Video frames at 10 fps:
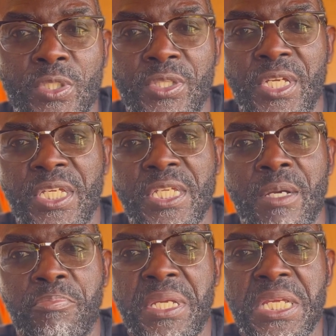and that he
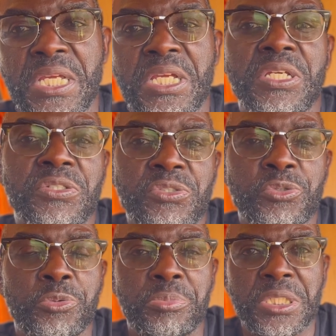appears
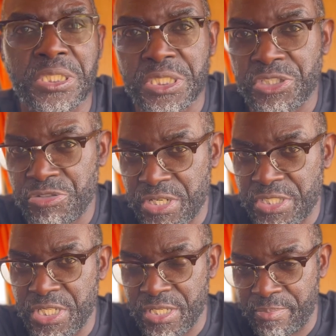to be
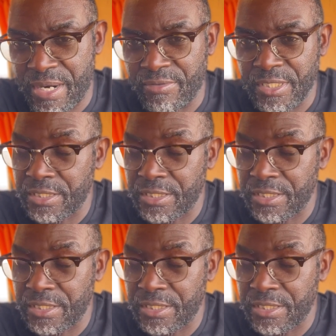interested. Apparently,